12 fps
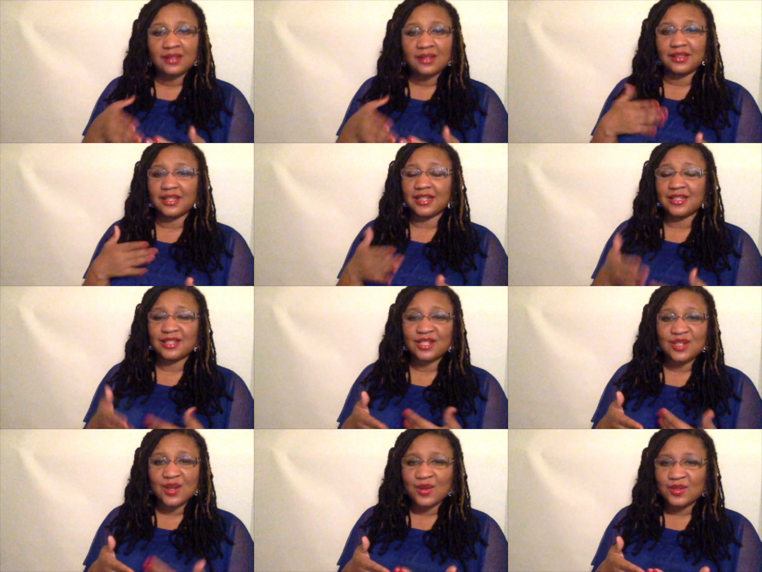getting to
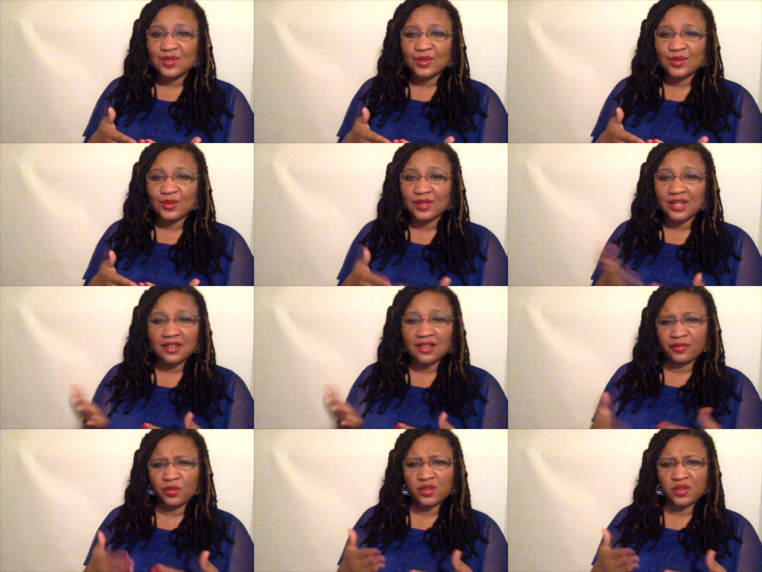know you, and I look
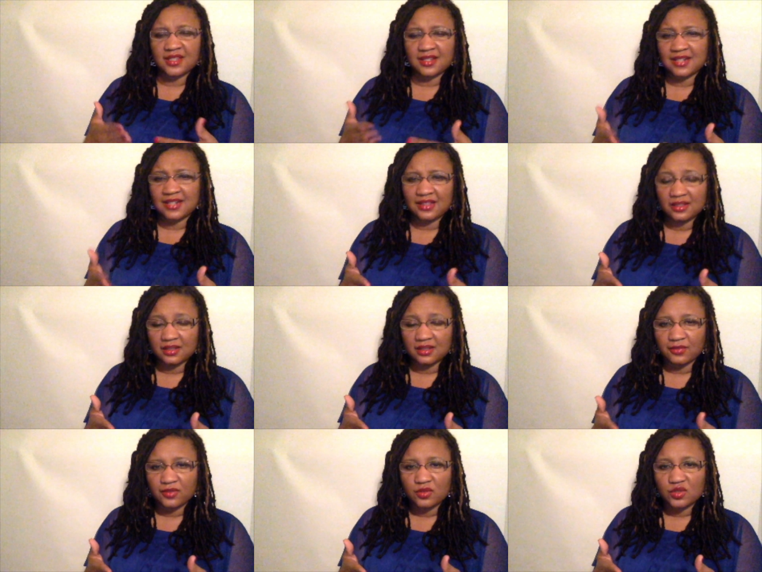forward to connecting in the
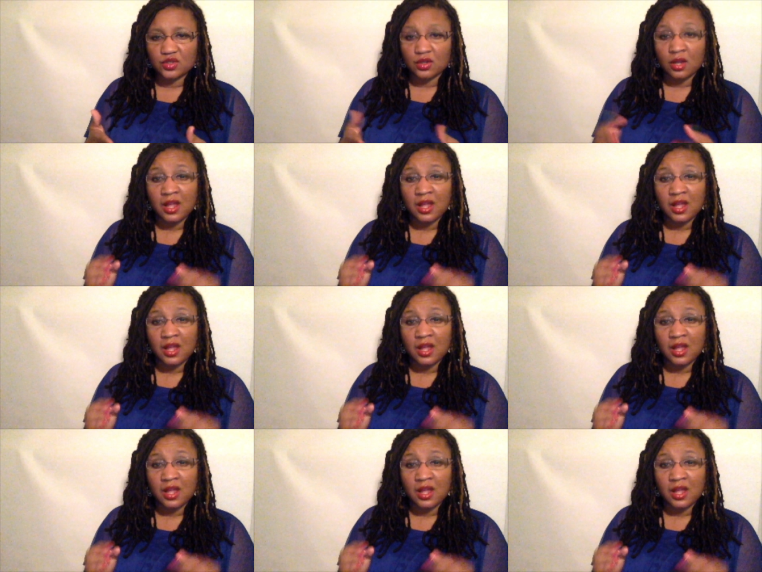future.